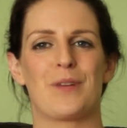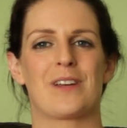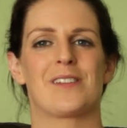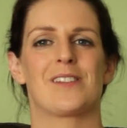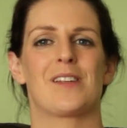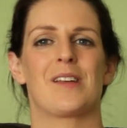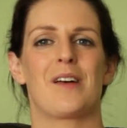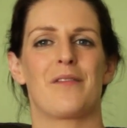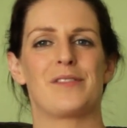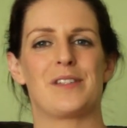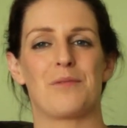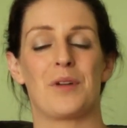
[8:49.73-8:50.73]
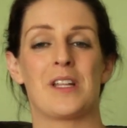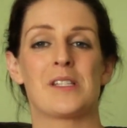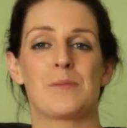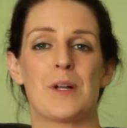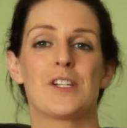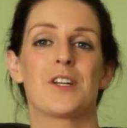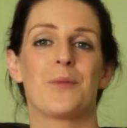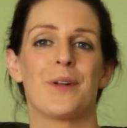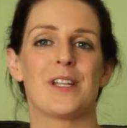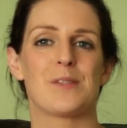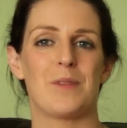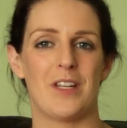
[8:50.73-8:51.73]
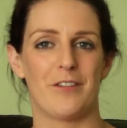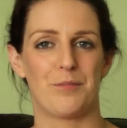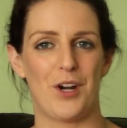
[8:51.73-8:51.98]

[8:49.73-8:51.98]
because obviously especially when it's made of